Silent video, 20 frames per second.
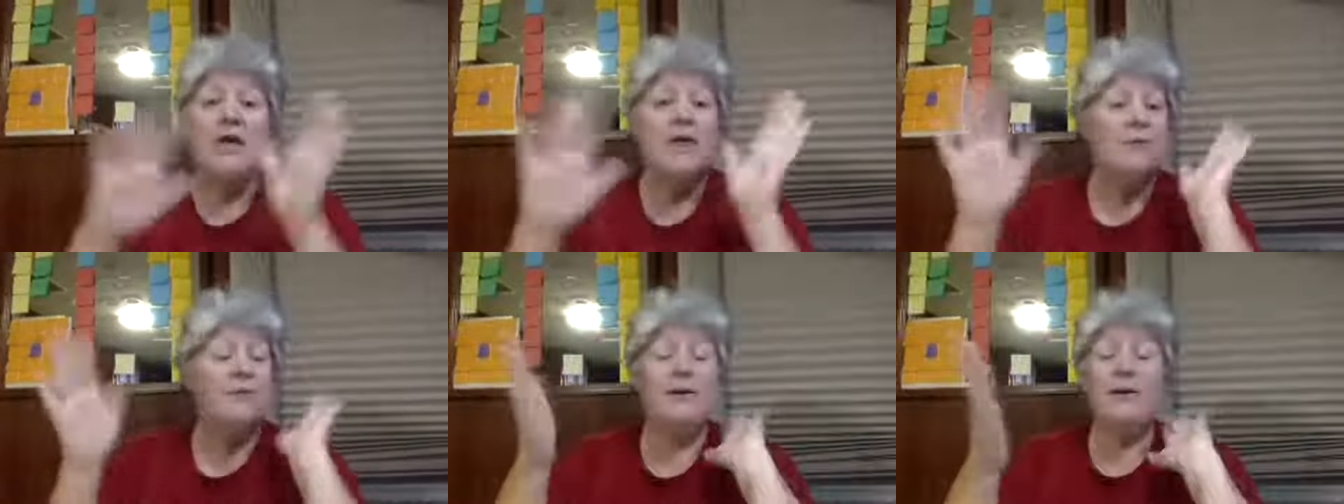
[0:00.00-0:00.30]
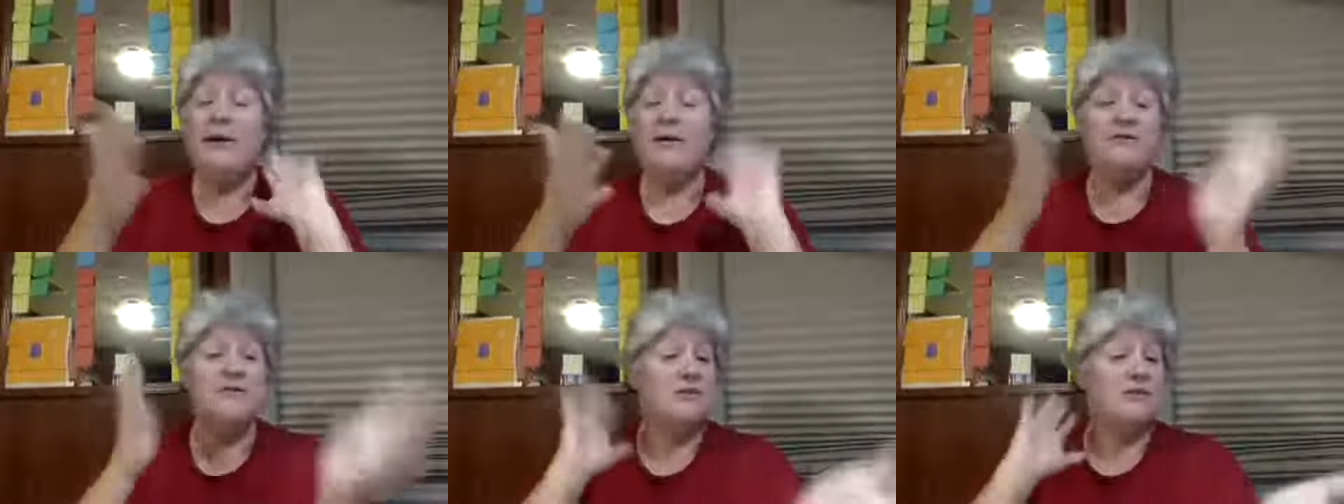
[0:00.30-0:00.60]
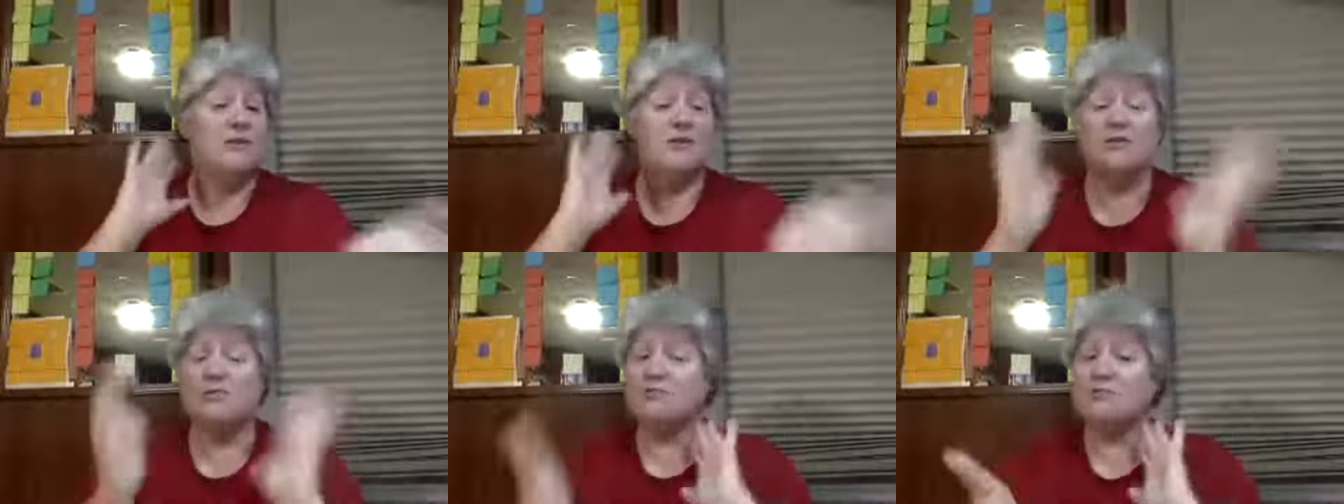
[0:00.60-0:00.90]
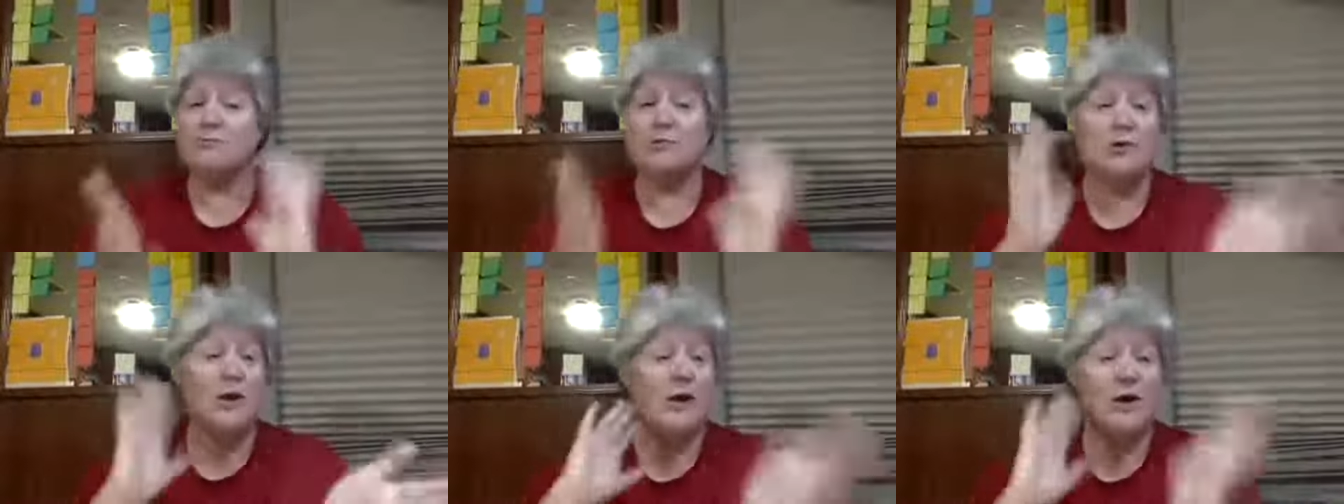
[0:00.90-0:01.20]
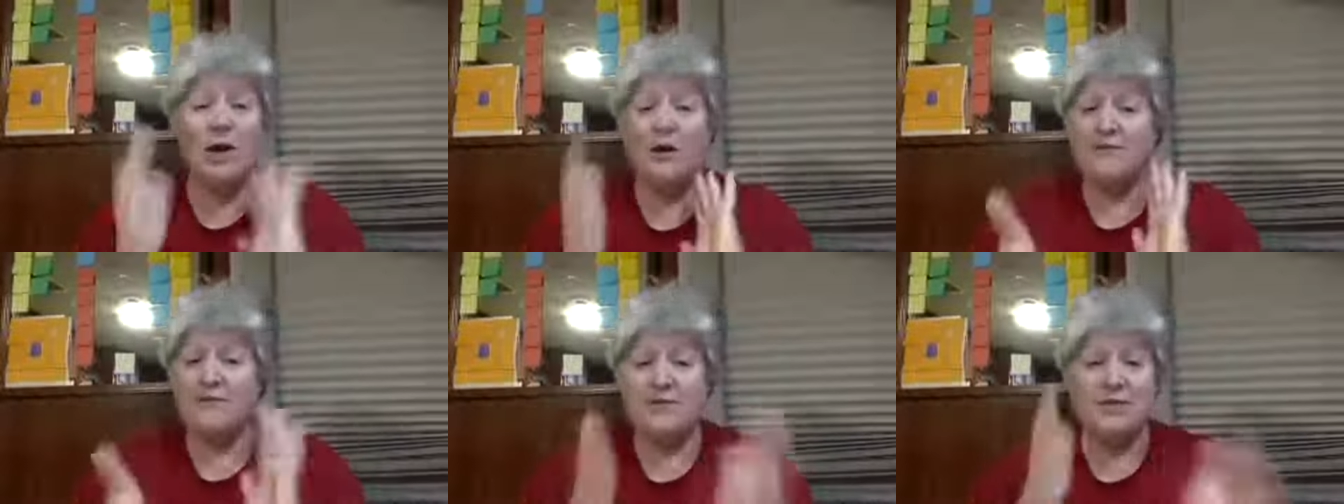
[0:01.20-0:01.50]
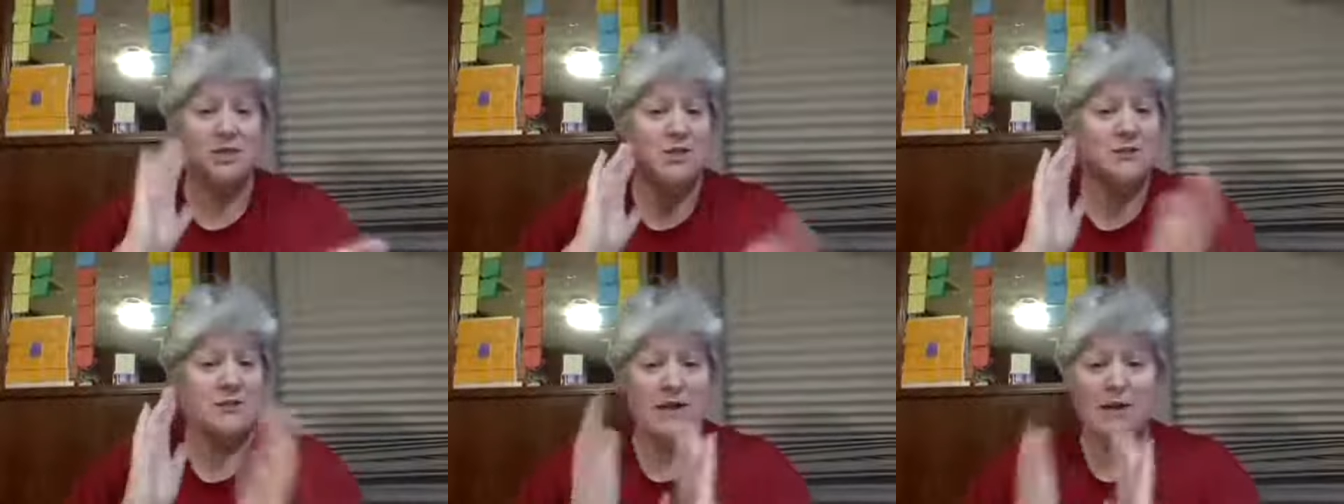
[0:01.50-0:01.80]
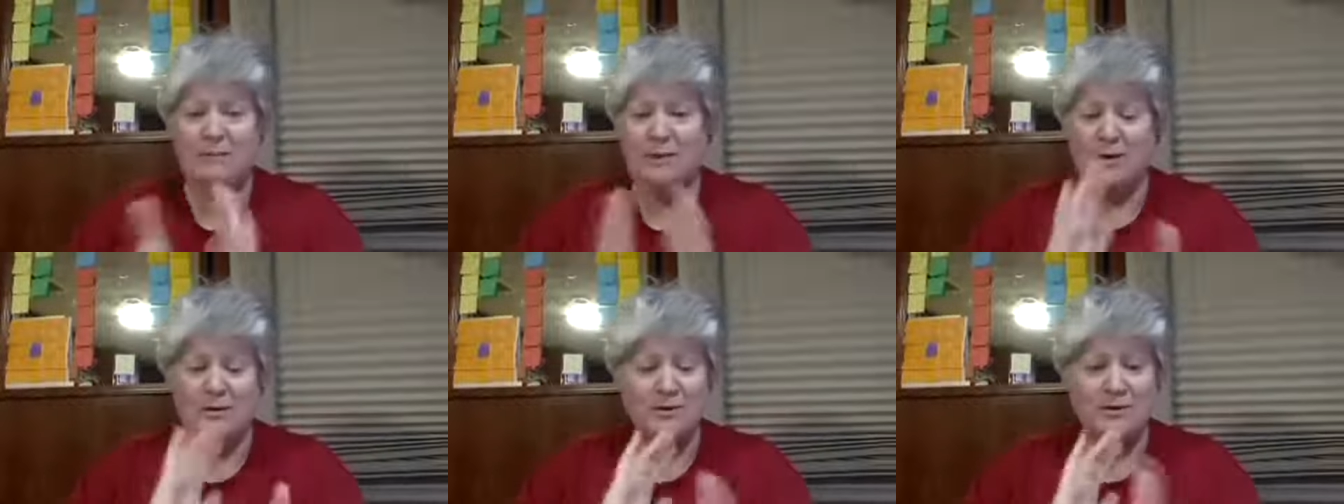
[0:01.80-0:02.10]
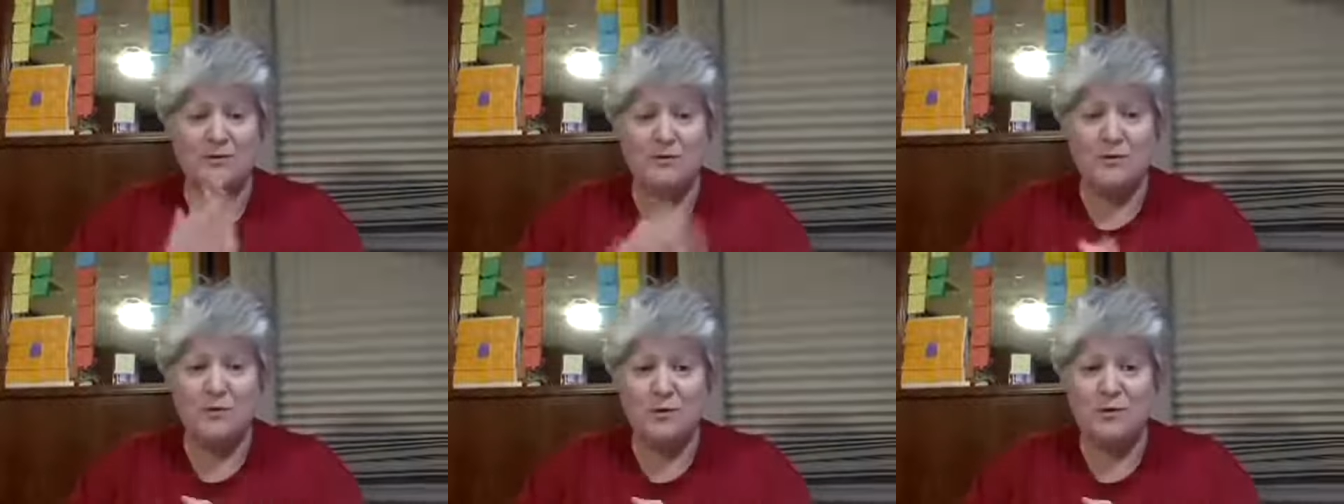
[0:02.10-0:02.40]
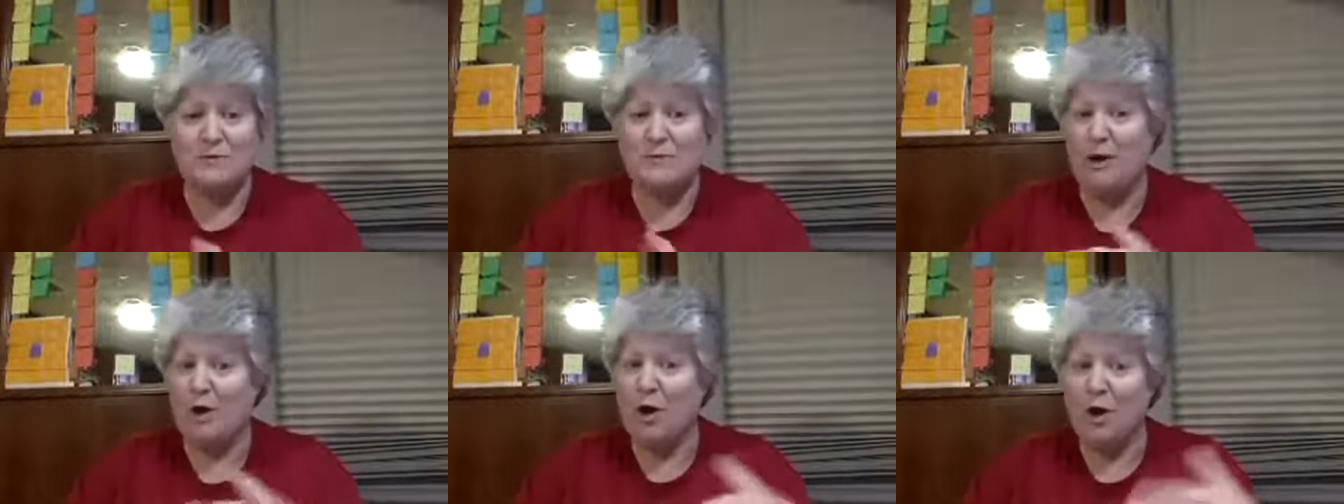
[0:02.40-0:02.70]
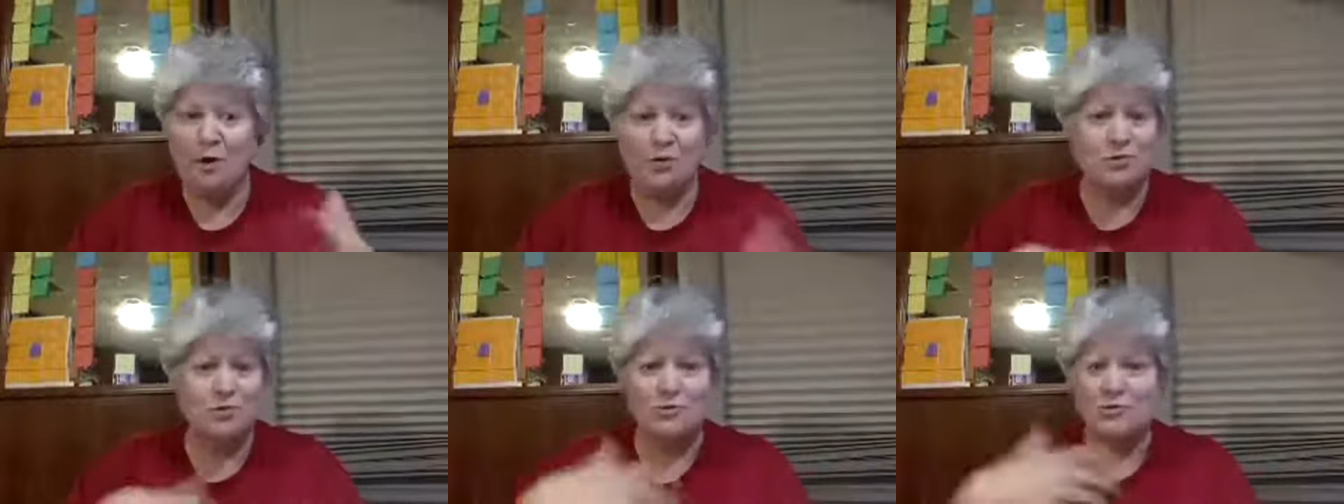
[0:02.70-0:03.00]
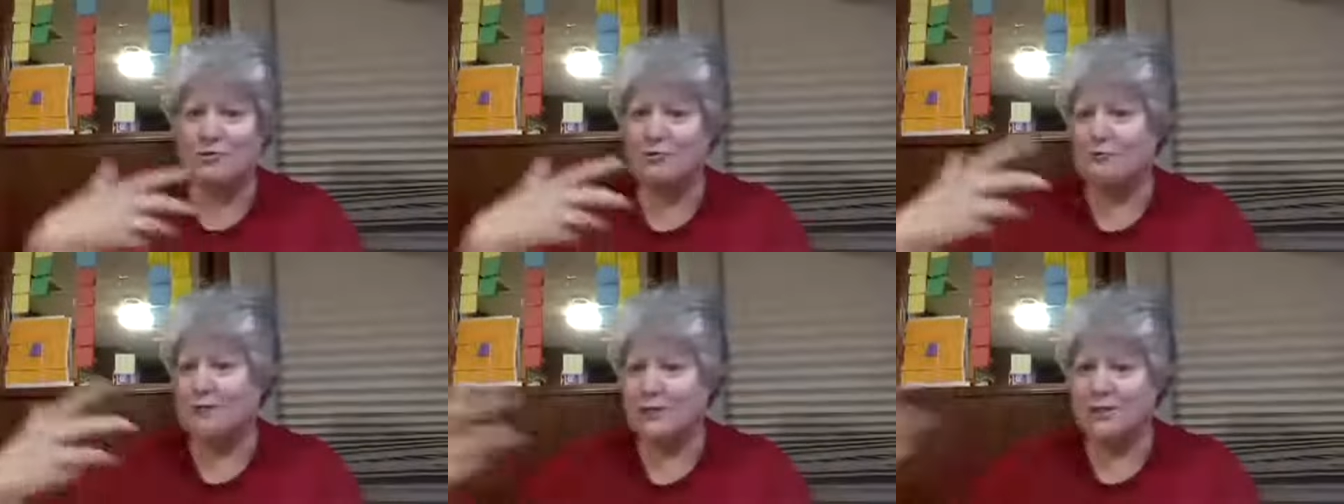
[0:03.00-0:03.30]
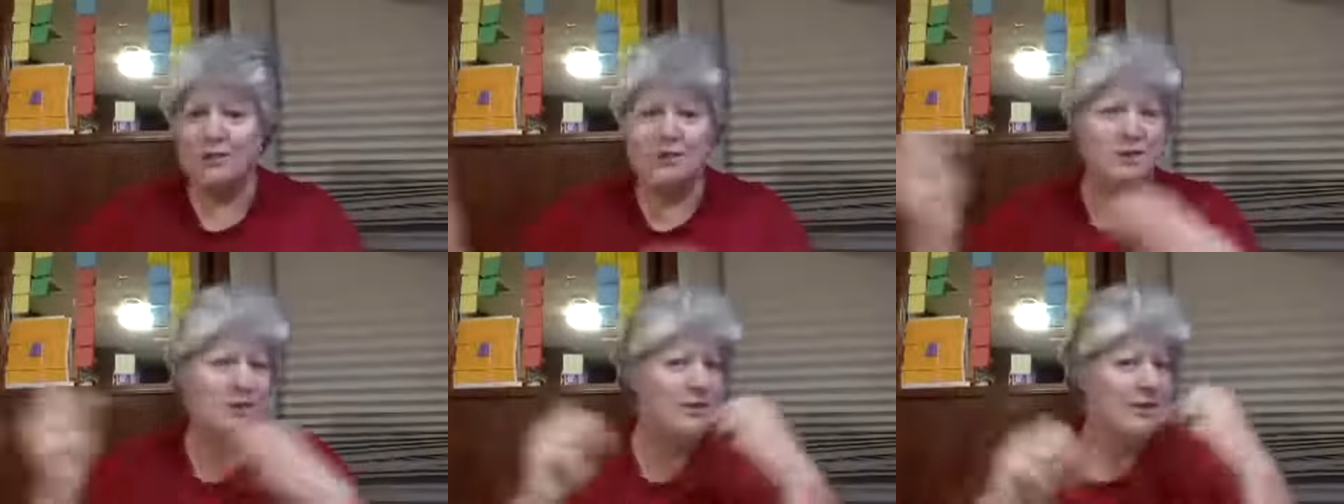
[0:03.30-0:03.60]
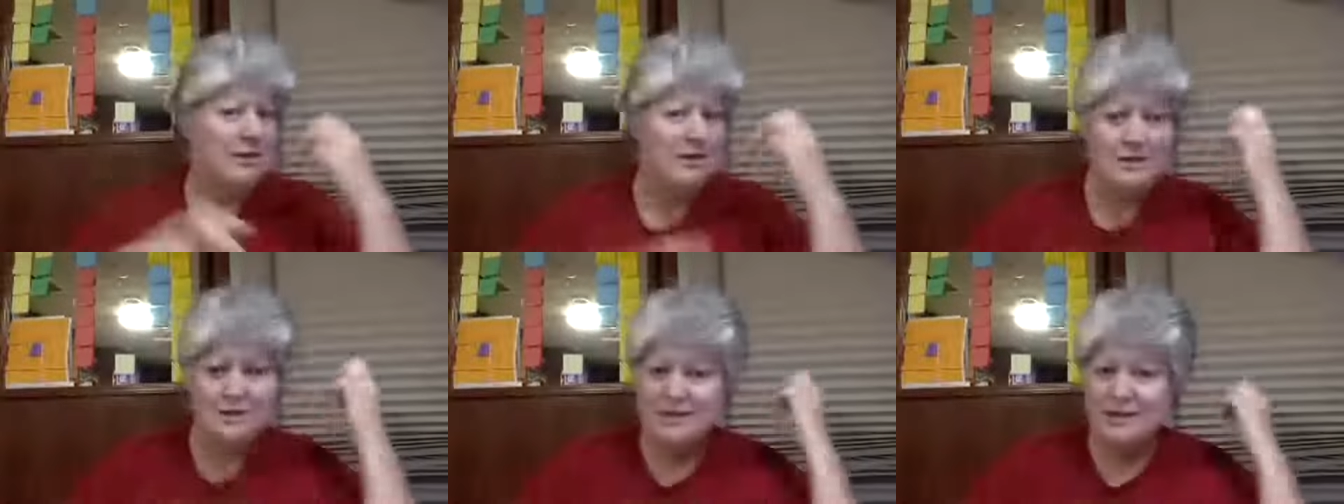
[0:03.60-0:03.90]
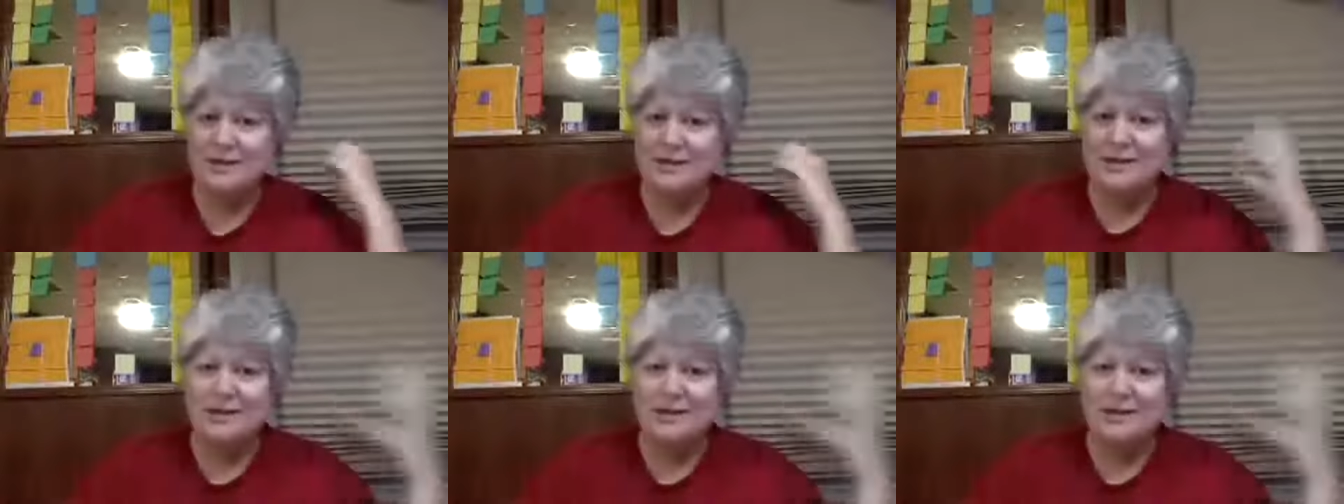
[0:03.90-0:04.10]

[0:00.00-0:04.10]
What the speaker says: We're having those great conversations going backwards and forwards about culture and religion and